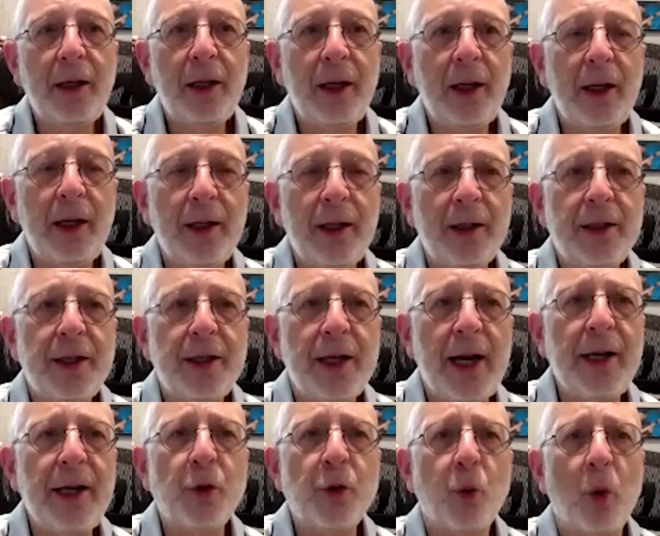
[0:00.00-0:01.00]
in
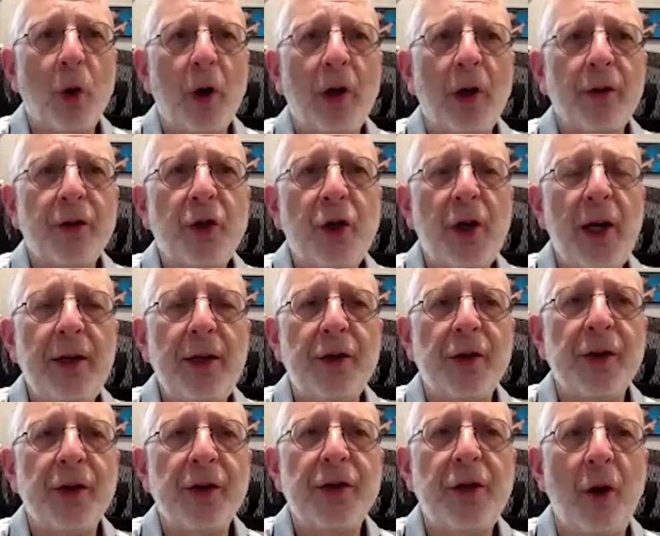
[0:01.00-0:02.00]
today's world,
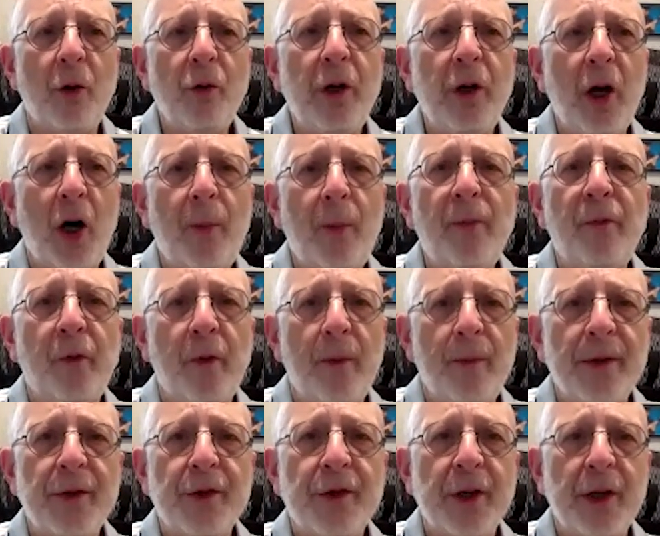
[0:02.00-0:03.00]
changes don't come from
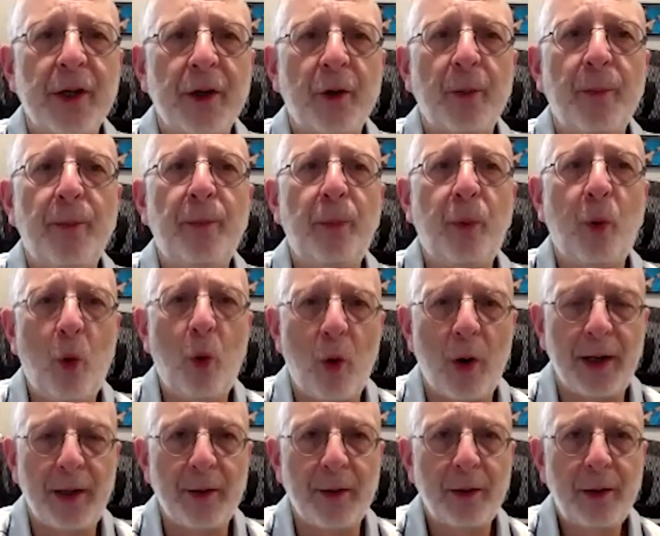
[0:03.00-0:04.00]
a single
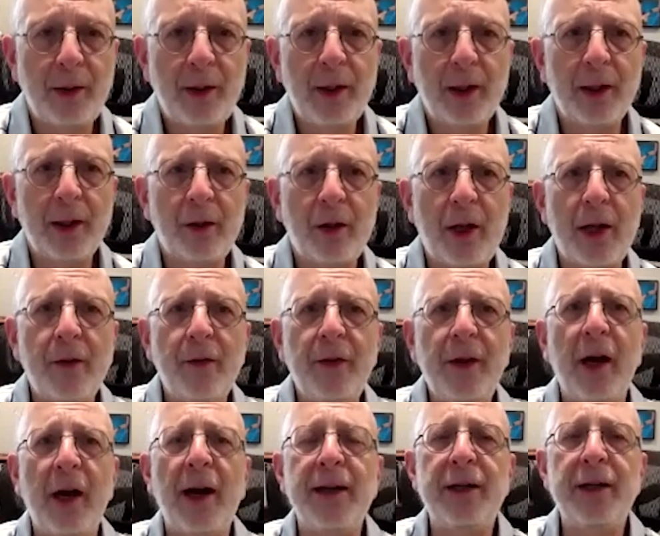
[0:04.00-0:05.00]
point. And a lot of
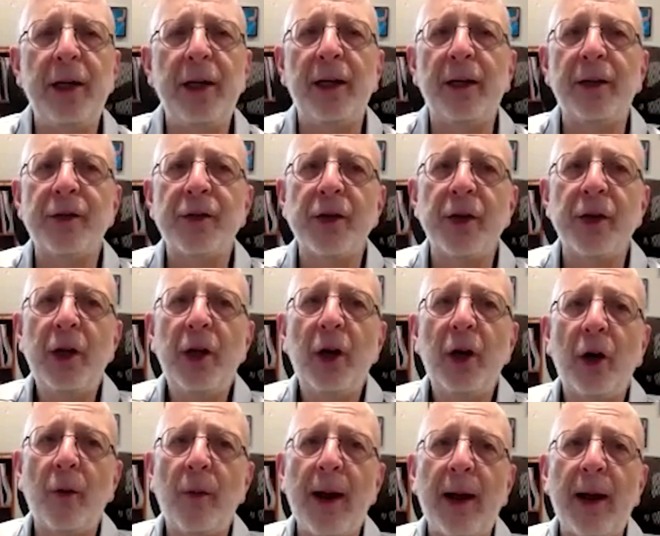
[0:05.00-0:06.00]
the ideas
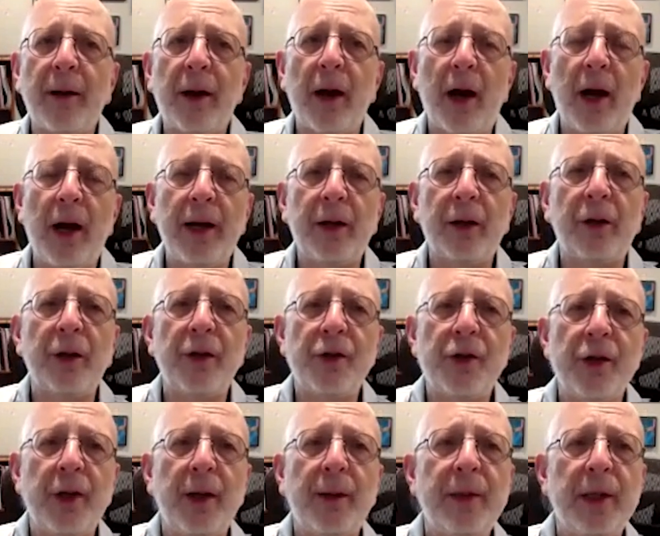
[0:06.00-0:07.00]
around IDLE and
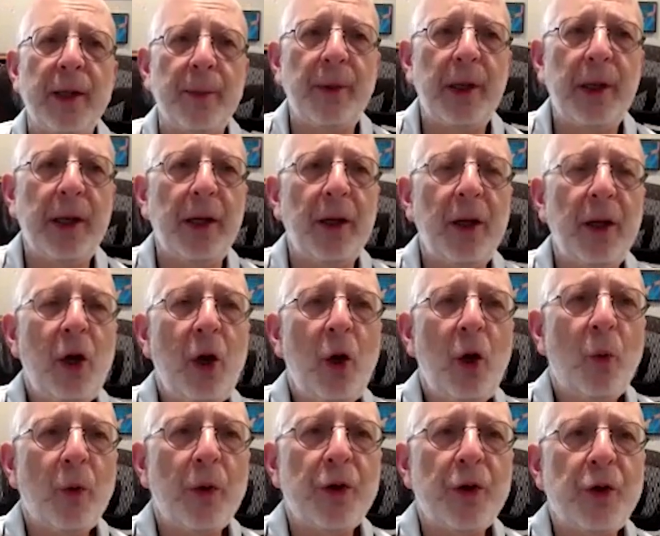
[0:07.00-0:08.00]
CMDB,
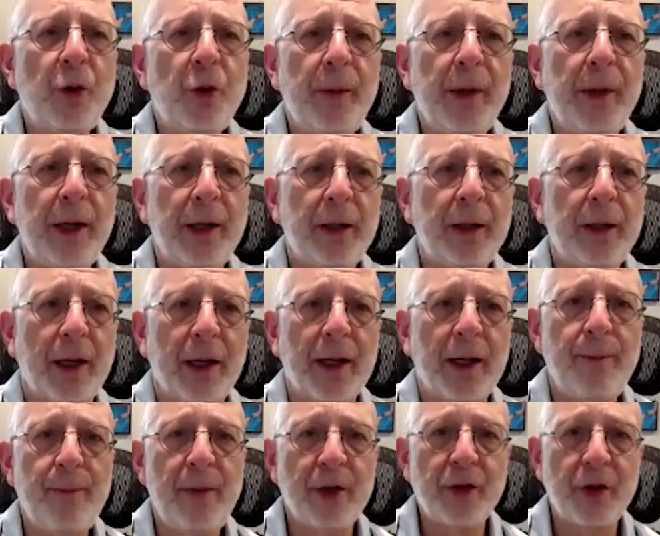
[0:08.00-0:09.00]
we're assuming like
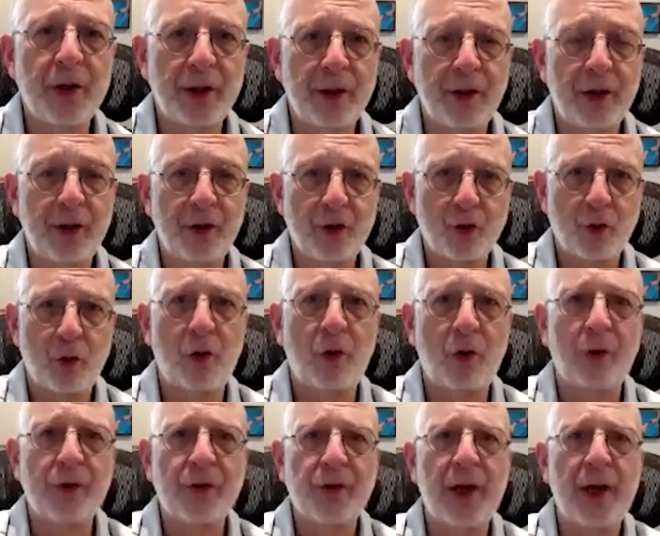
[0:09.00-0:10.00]
a mission
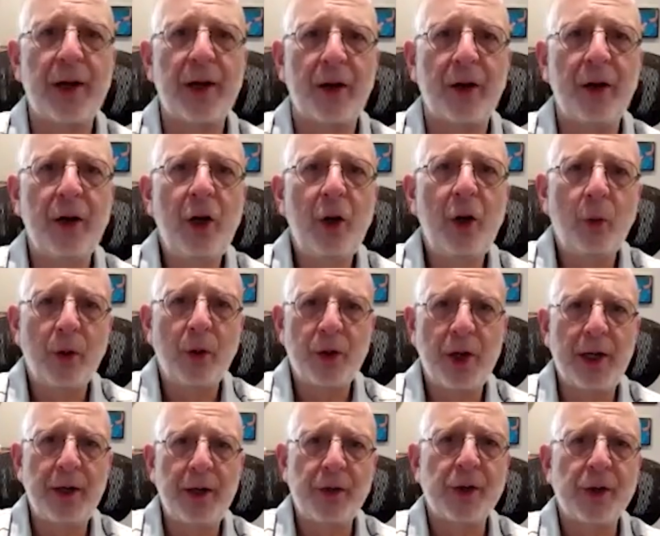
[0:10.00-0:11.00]
control center where
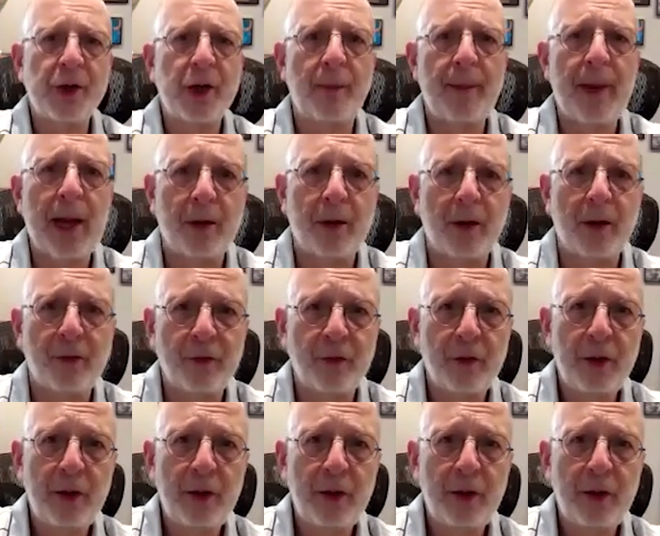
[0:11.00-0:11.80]
changes come out of.